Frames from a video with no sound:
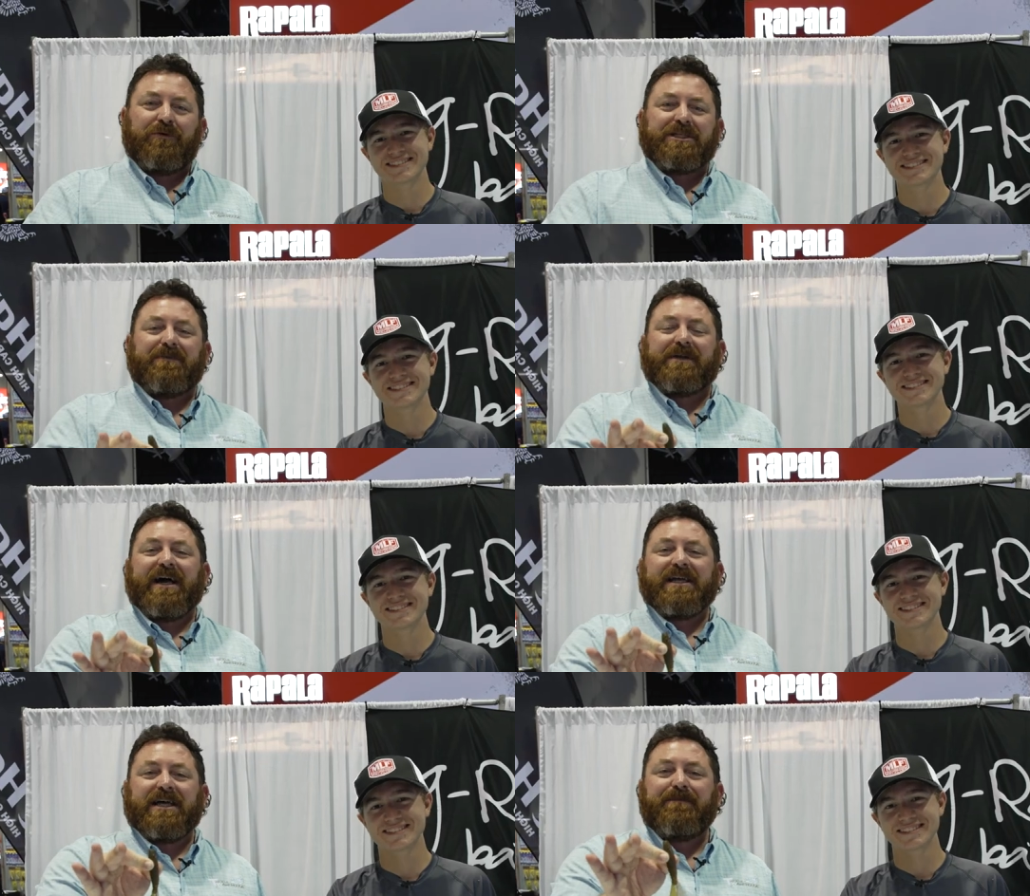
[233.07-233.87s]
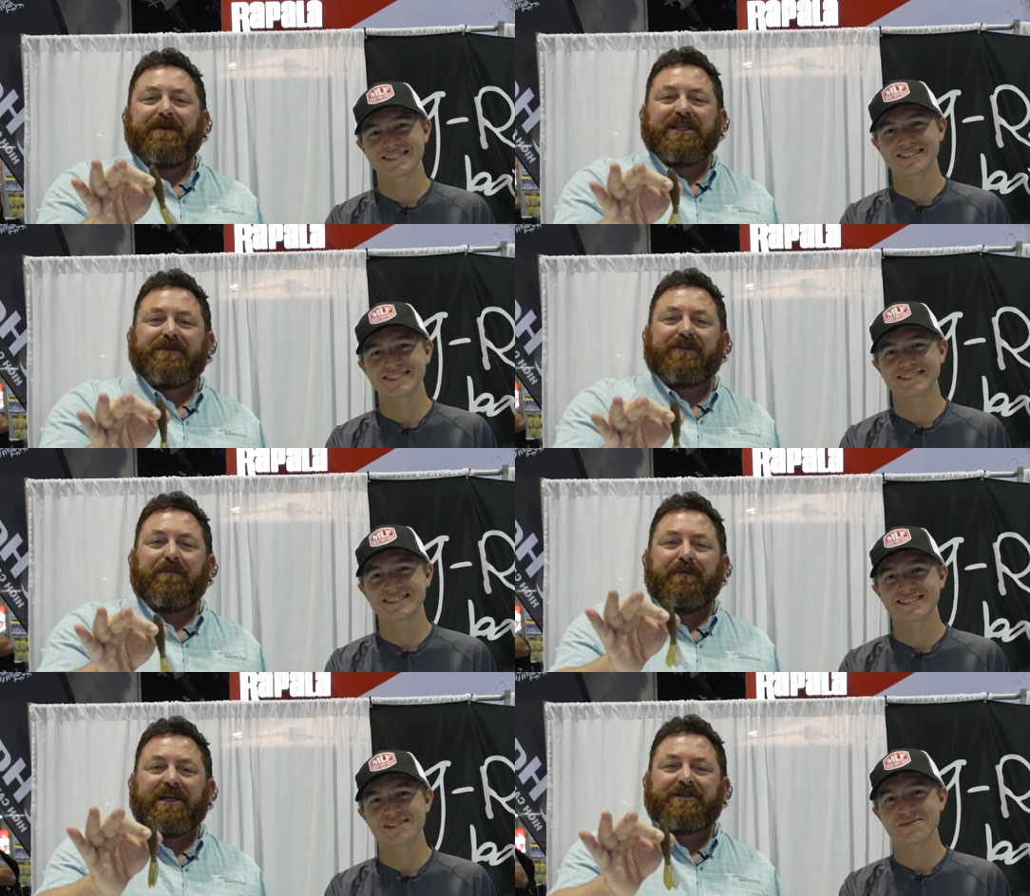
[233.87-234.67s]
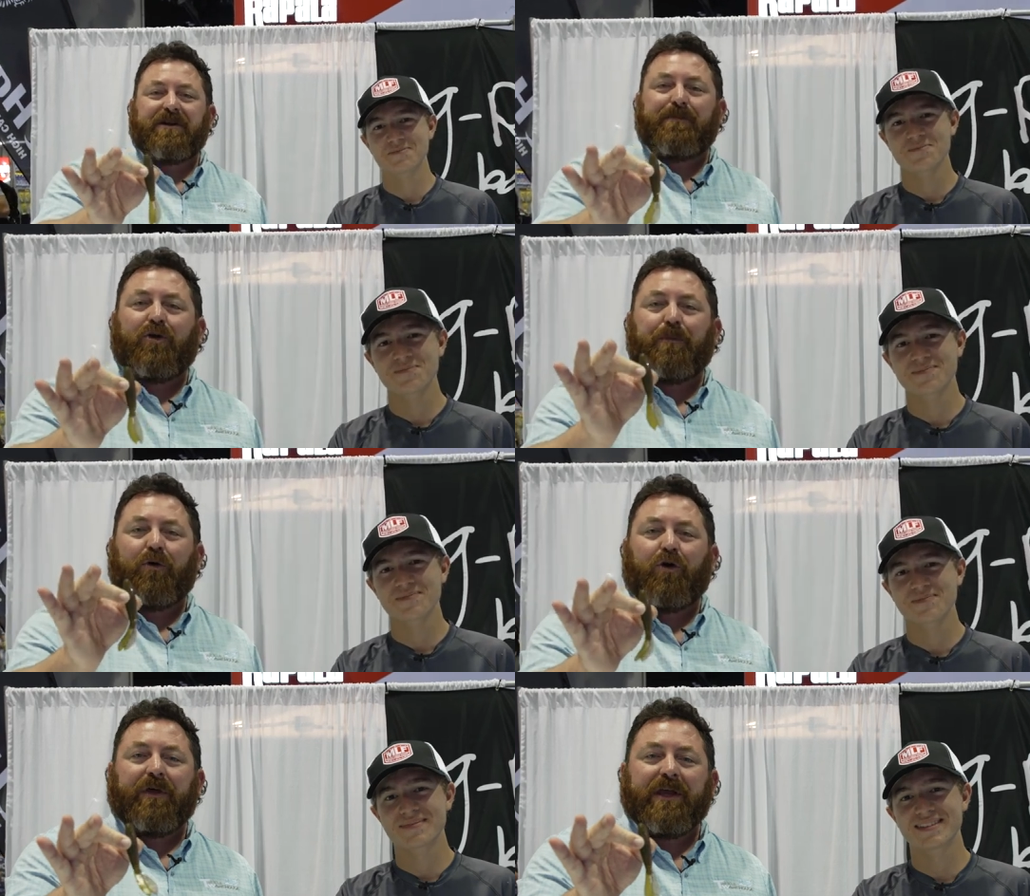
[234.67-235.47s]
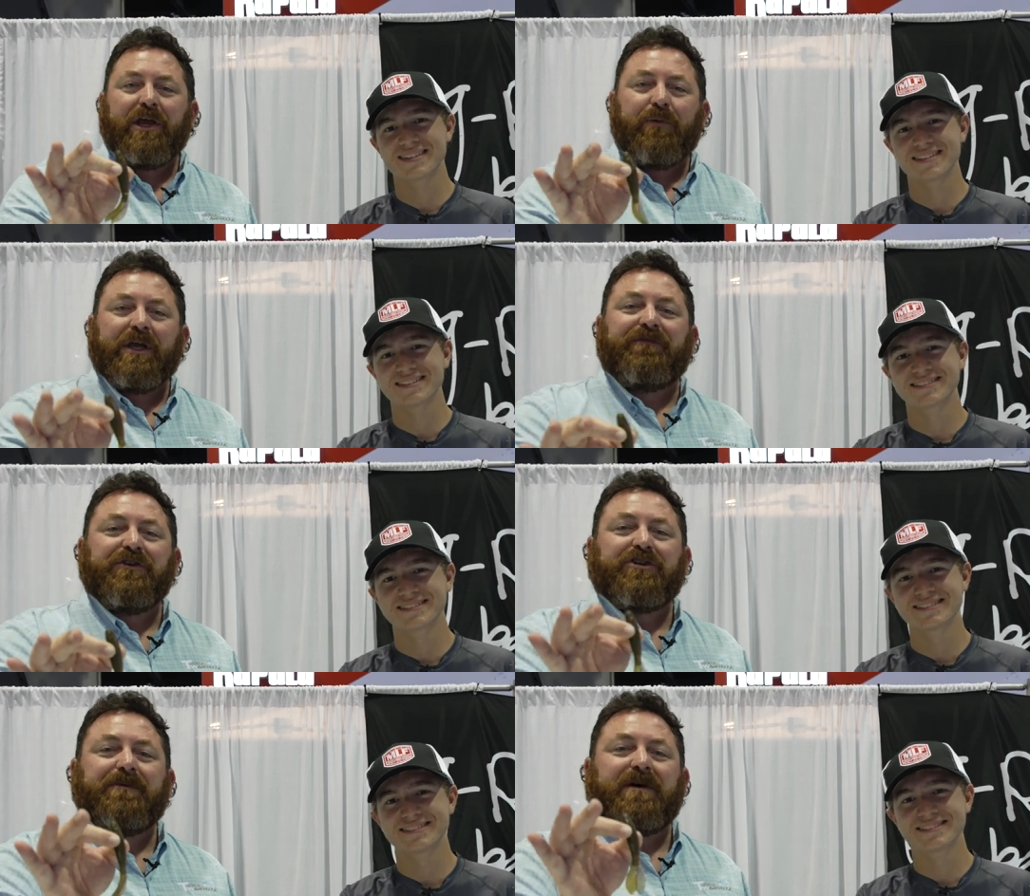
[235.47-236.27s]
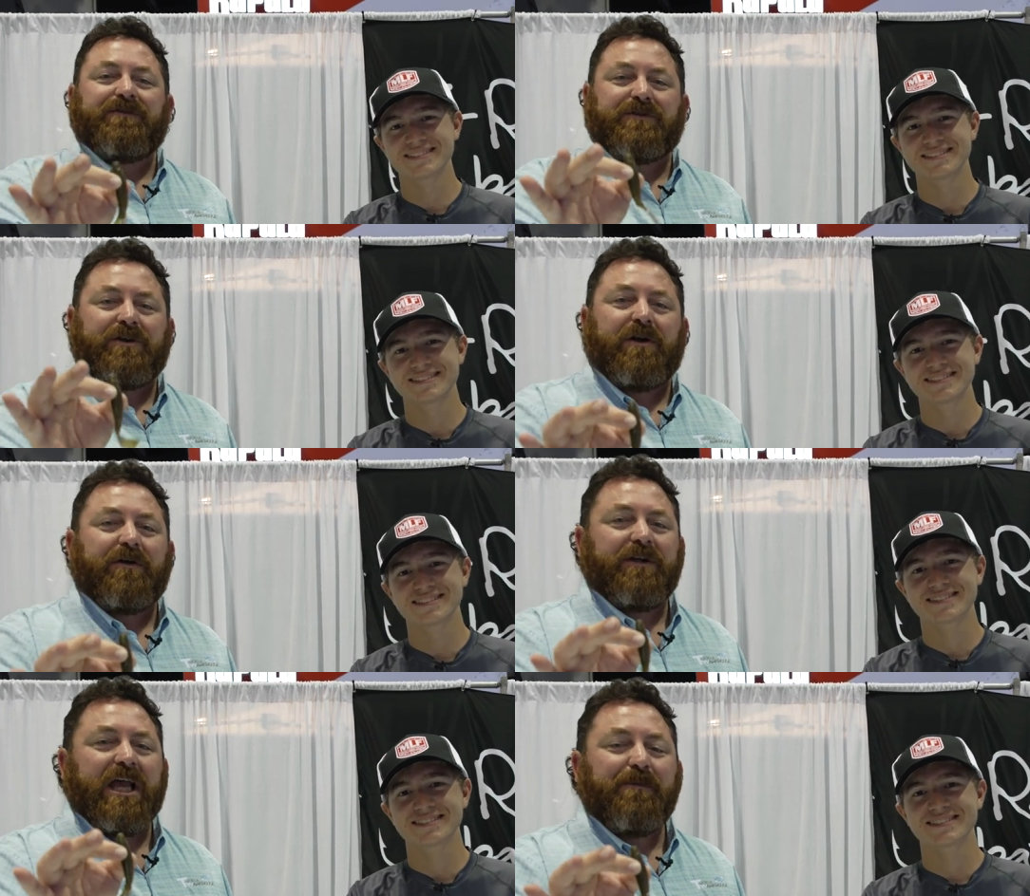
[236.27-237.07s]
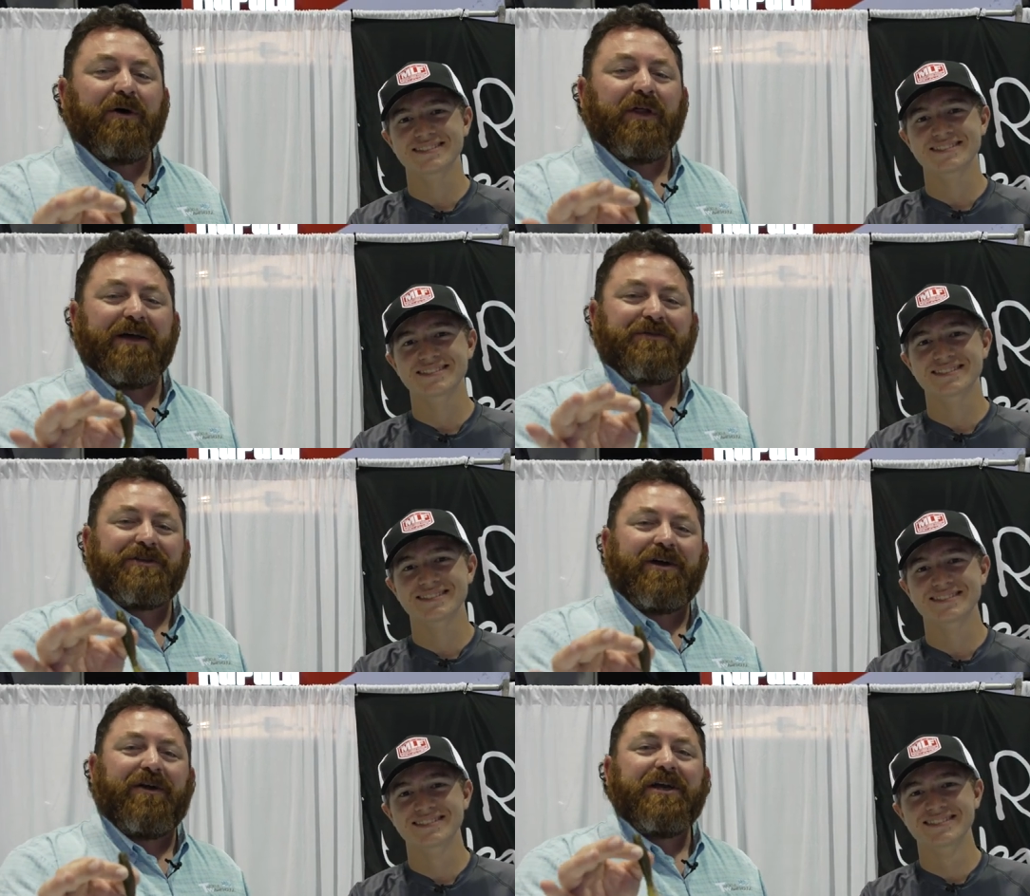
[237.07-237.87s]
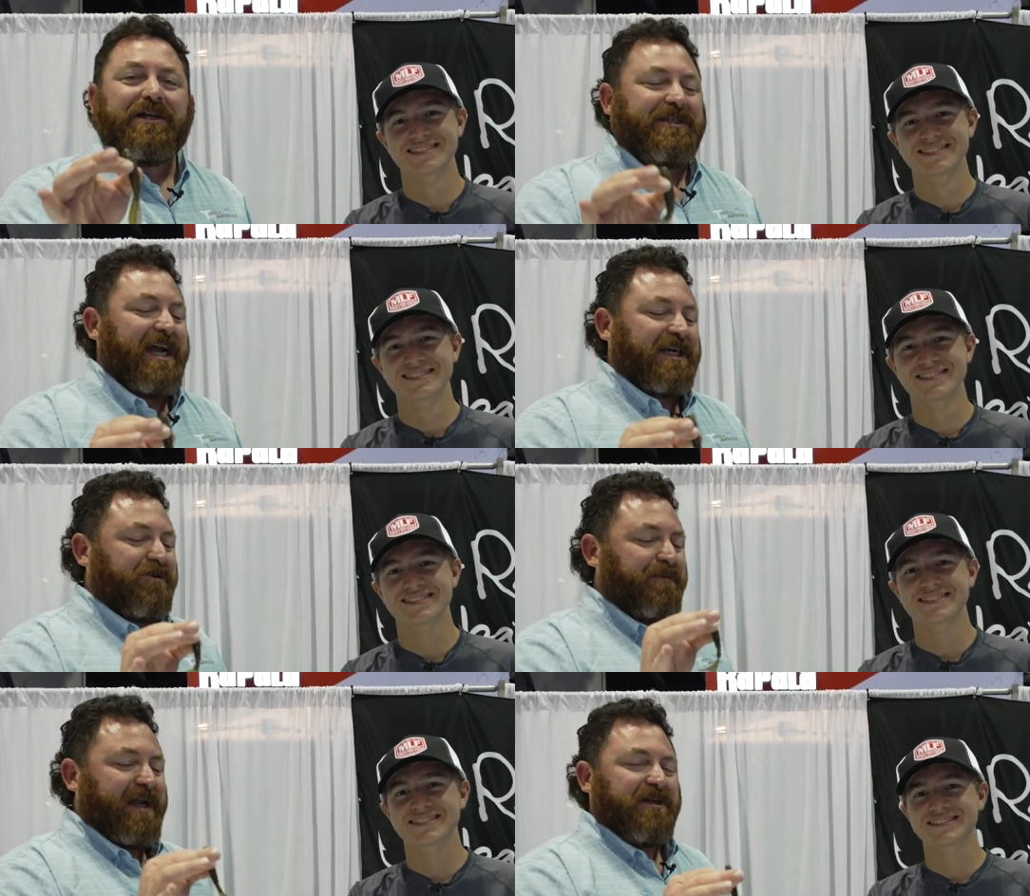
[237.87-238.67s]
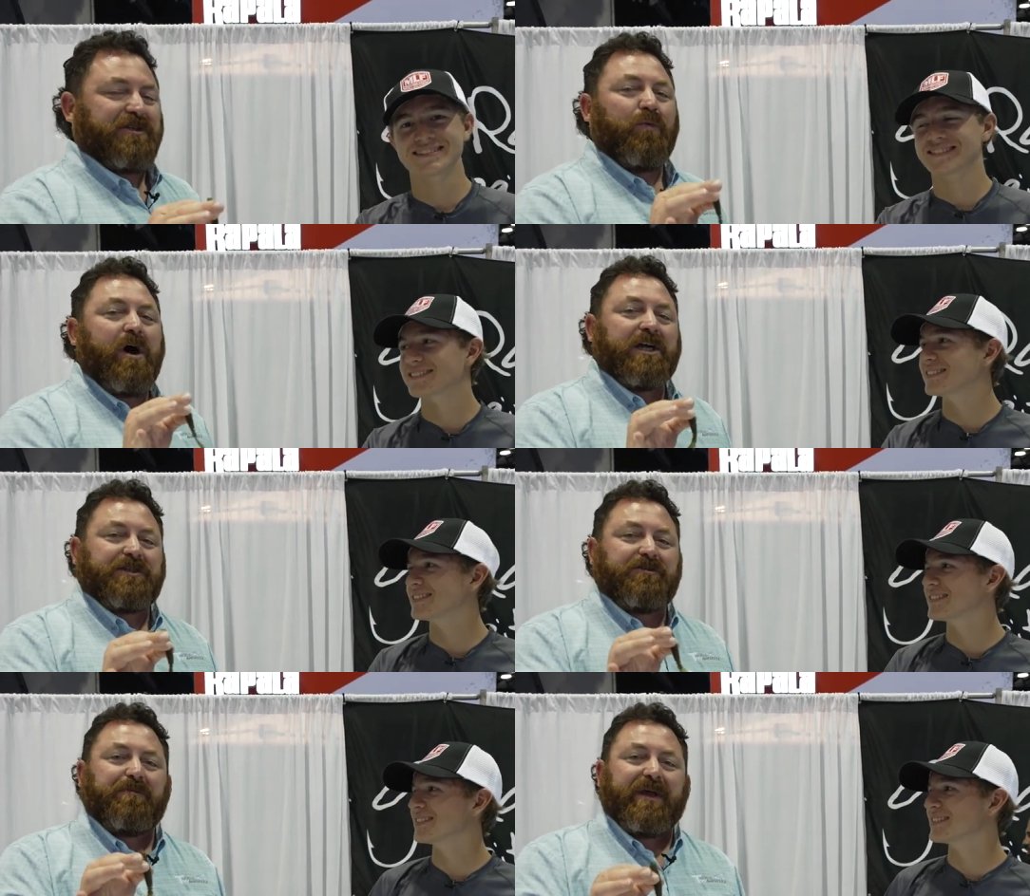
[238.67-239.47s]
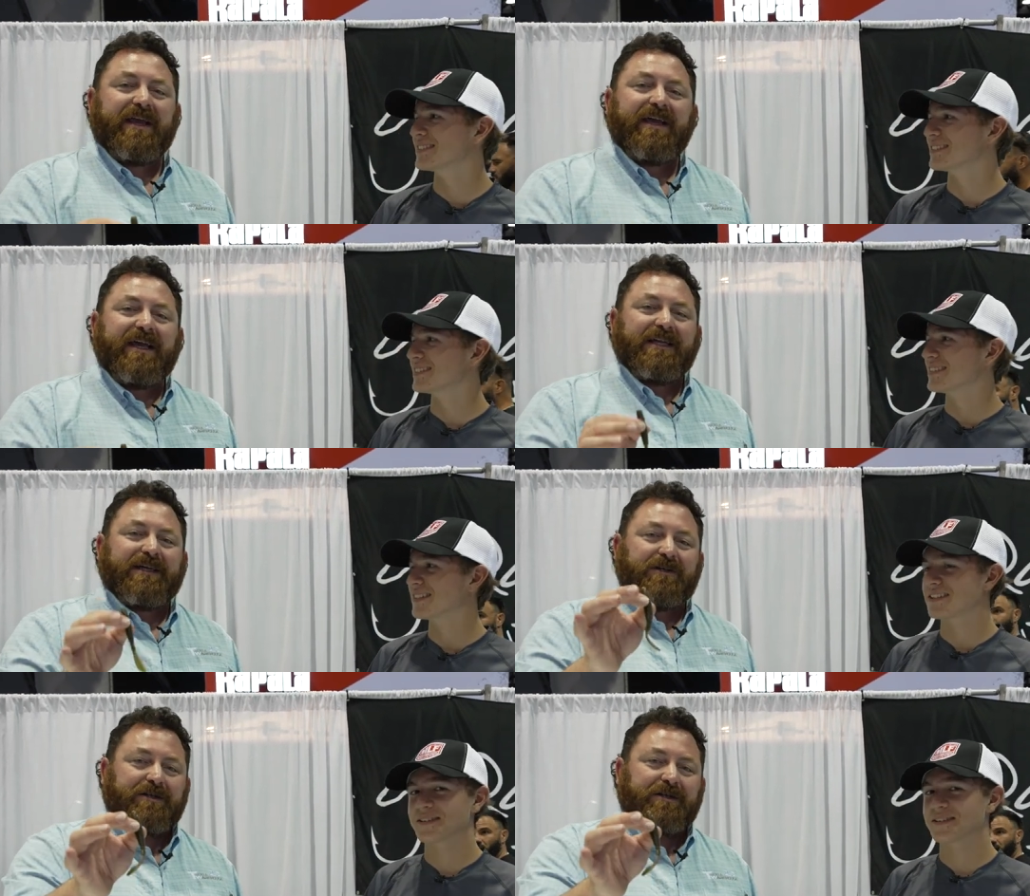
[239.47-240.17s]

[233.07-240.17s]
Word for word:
Speaker 1: What's up, guys? Up next, we got the mixer, and more importantly, we got future MLF star, MLF star Jackson Roumbanis to walk us through the bait and tell